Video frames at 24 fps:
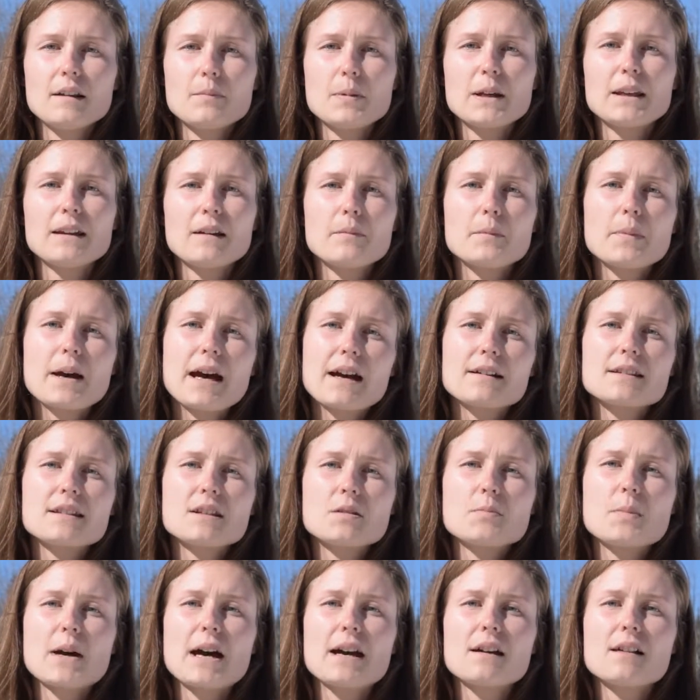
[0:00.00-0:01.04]
been
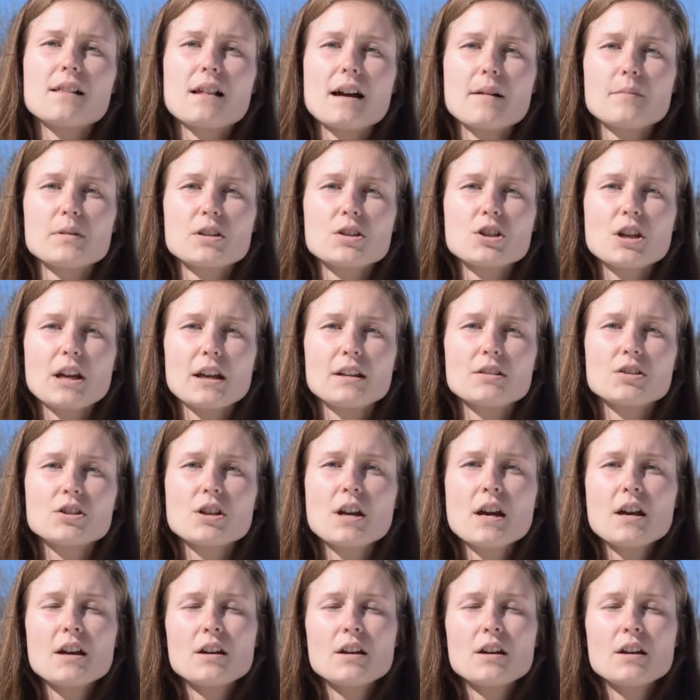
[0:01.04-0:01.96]
impacted by climate change